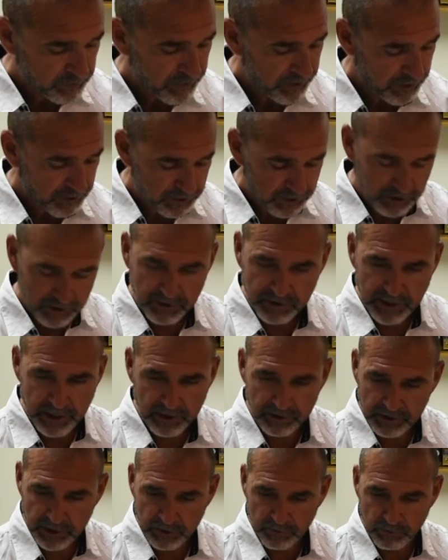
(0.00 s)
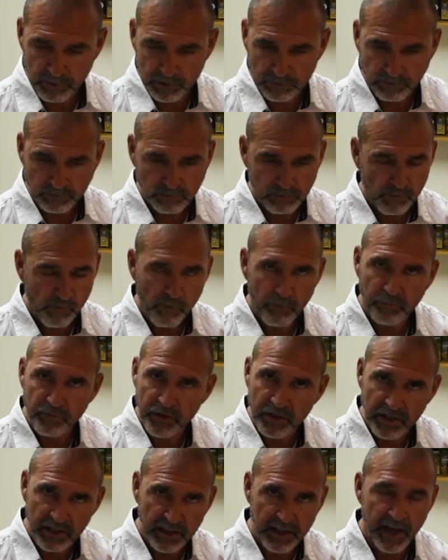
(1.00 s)
It cooks out different.
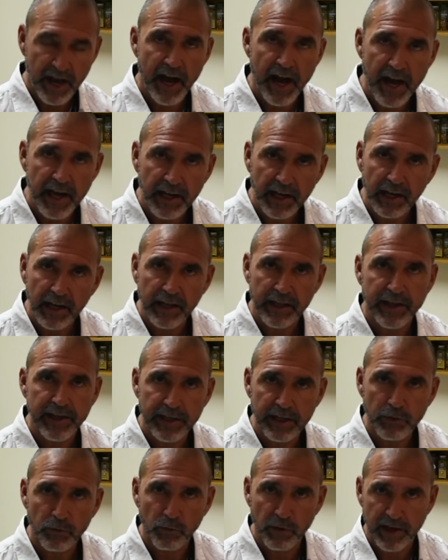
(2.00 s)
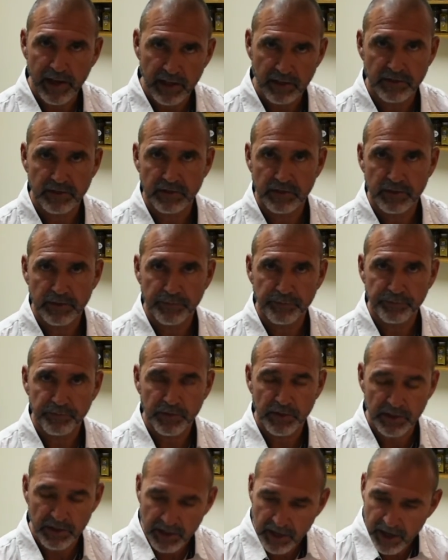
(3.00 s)
You gotta let it rest.
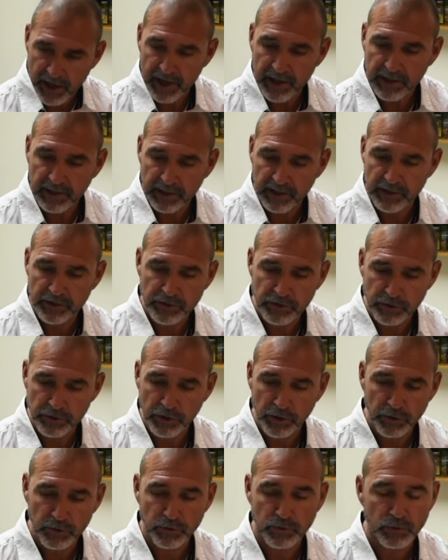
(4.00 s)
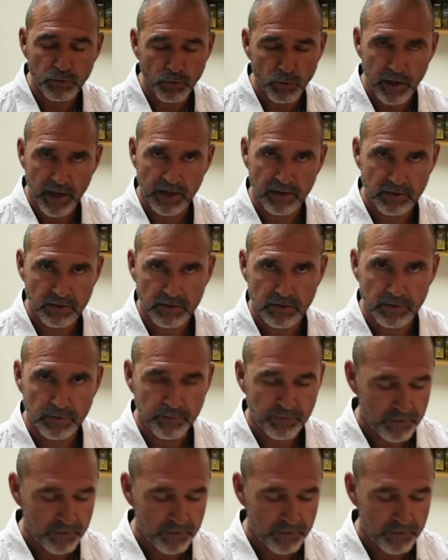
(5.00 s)
You gotta let your doughs rest.